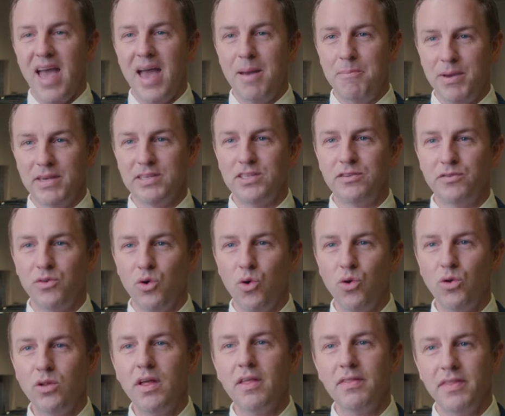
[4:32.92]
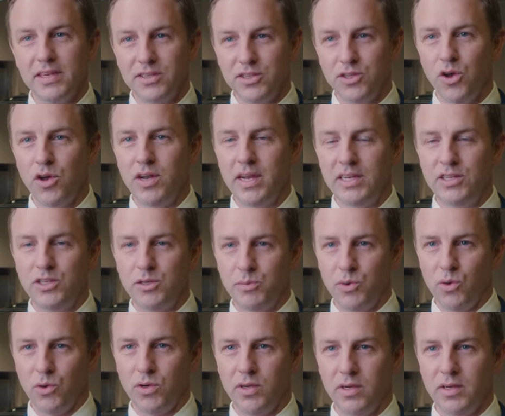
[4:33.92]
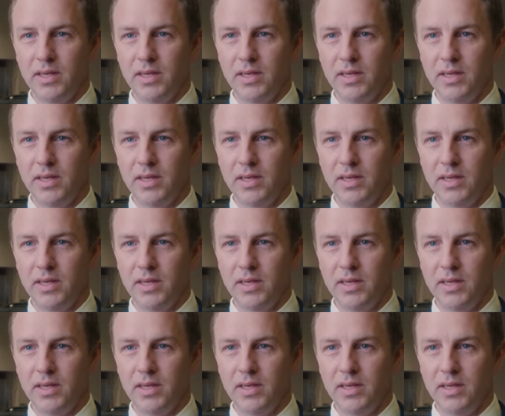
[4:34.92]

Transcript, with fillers: And best of all, there's no need to book.